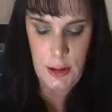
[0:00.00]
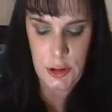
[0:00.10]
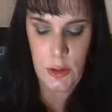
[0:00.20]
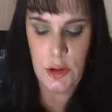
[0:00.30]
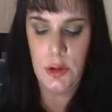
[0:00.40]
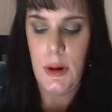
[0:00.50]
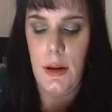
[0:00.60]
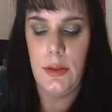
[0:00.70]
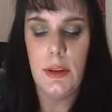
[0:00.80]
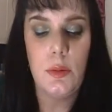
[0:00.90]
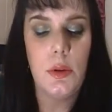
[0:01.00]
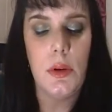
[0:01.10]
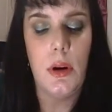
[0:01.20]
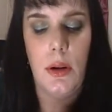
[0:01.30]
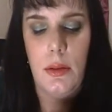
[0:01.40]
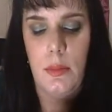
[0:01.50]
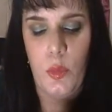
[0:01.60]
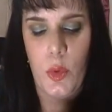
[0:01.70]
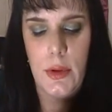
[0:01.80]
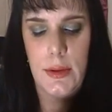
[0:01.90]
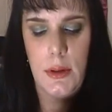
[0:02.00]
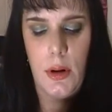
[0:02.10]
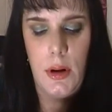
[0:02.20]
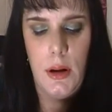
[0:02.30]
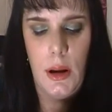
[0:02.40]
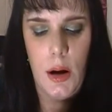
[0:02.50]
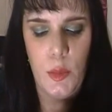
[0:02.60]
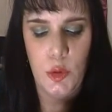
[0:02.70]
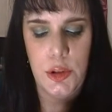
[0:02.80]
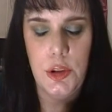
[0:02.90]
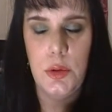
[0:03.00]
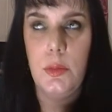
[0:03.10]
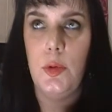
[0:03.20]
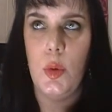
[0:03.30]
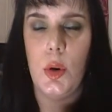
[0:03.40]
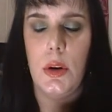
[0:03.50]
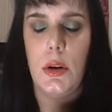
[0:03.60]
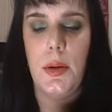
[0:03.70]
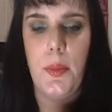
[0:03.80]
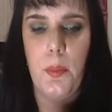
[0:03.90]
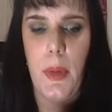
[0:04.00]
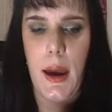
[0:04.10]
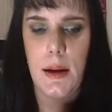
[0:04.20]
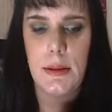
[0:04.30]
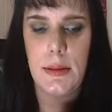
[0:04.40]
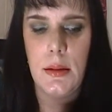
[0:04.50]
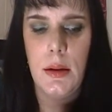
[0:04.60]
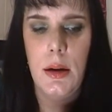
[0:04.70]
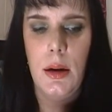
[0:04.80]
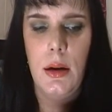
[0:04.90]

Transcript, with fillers: I showed you how this one was an almost dupe for Max